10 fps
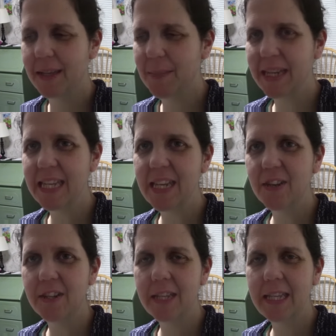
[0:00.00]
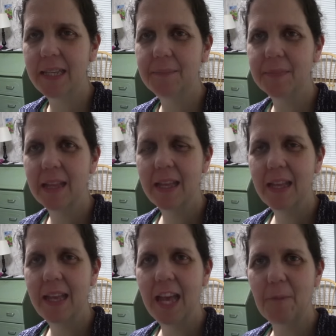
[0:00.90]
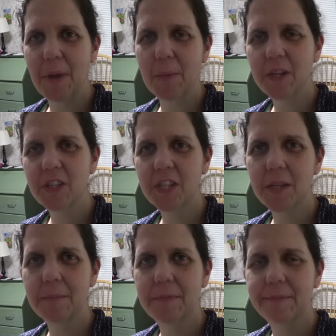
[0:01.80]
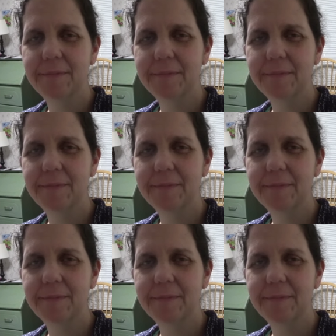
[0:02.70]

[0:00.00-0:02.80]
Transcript: Get my tea early. Have my worship.